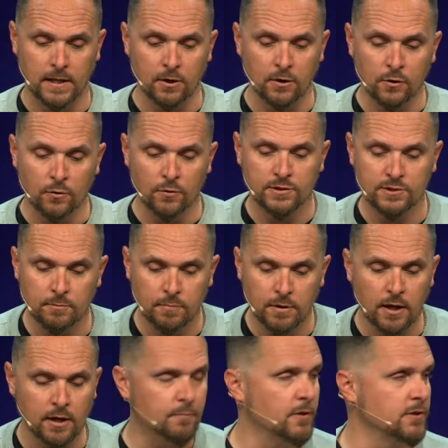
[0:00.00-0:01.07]
They are known as the
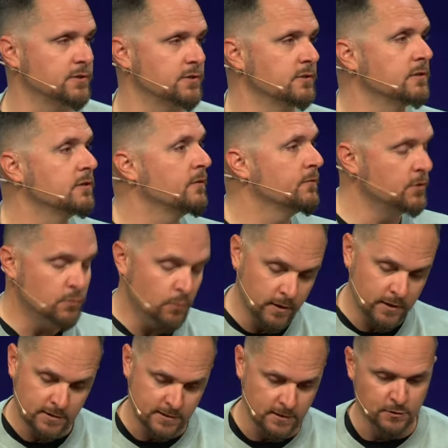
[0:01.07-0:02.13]
blockbuster of the
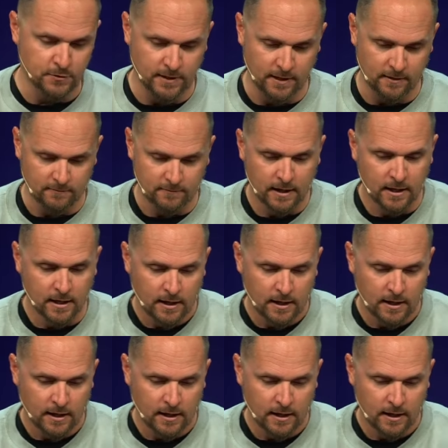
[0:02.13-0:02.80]
20th century now.